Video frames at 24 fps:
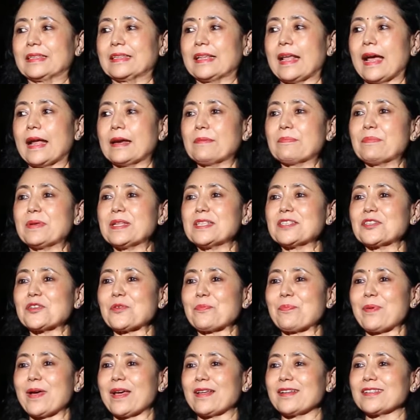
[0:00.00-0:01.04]
That means
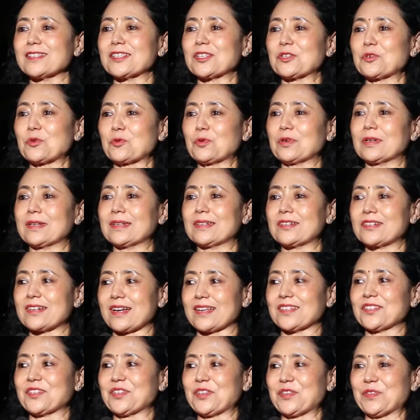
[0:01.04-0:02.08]
your parents don't
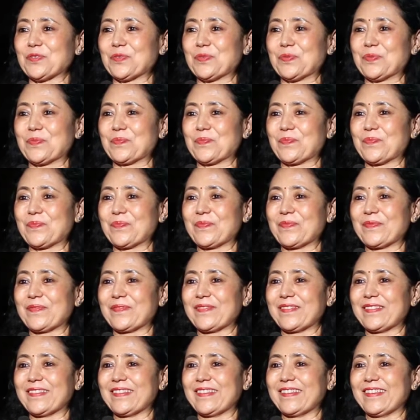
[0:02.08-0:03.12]
trust you.
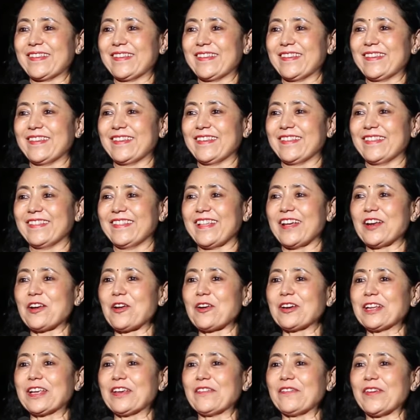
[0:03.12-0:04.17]
They're
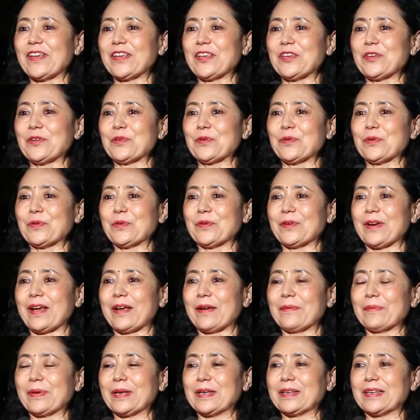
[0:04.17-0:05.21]
not giving you
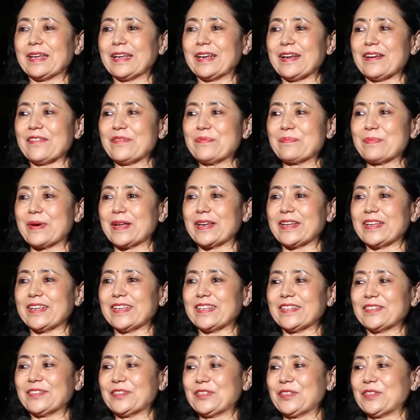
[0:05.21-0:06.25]
enough
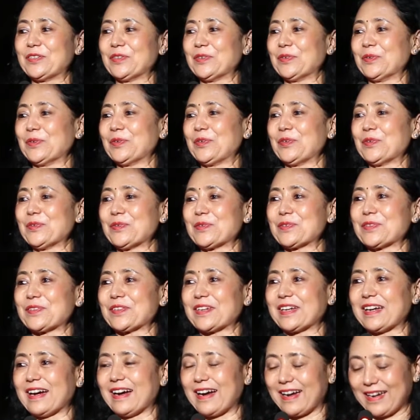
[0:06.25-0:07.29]
money to use
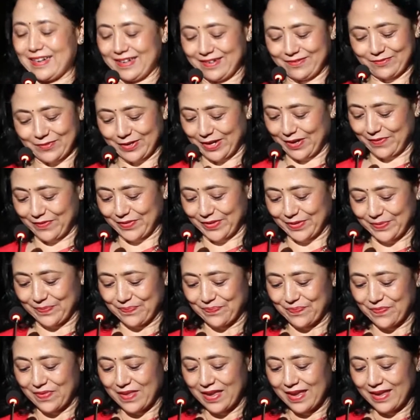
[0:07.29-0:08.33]
your card or whatever.
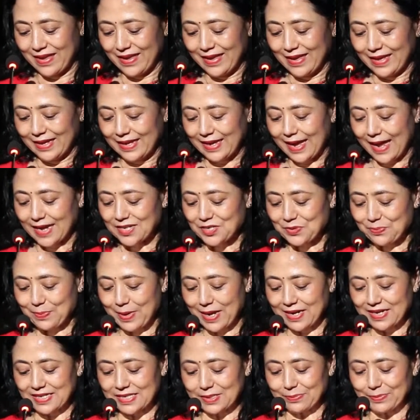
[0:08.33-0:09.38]
Cash
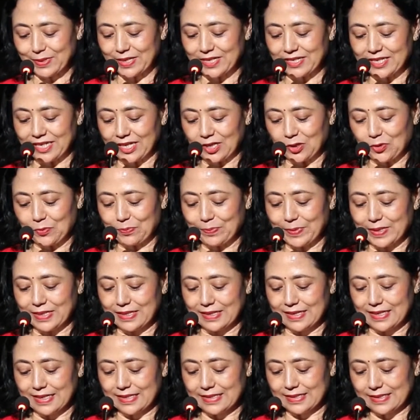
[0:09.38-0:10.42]
management, equipment
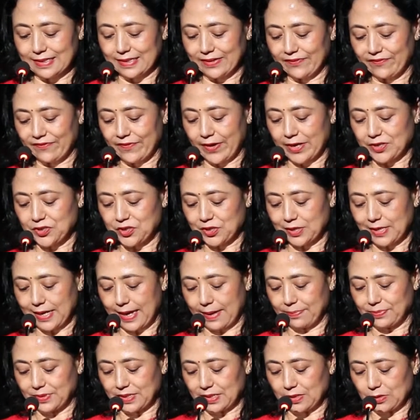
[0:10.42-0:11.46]
leasing, venture
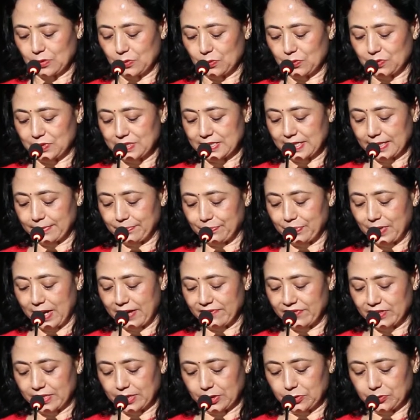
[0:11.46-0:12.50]
capital loans and
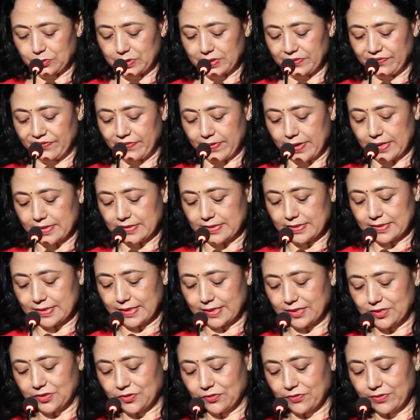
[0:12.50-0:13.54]
private equity funds,
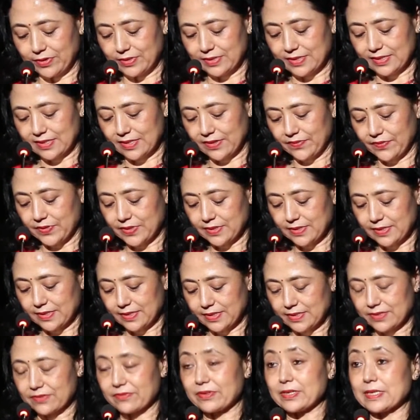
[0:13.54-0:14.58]
insurance
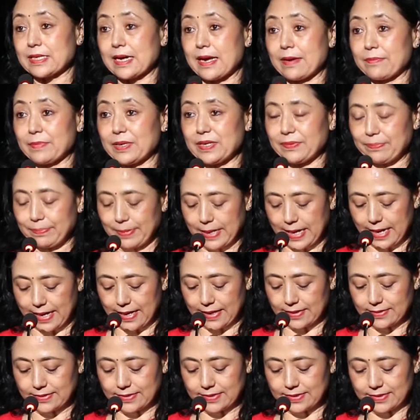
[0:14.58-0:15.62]
services, retirement
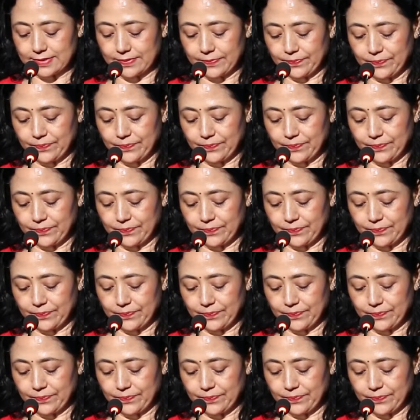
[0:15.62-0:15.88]
plans,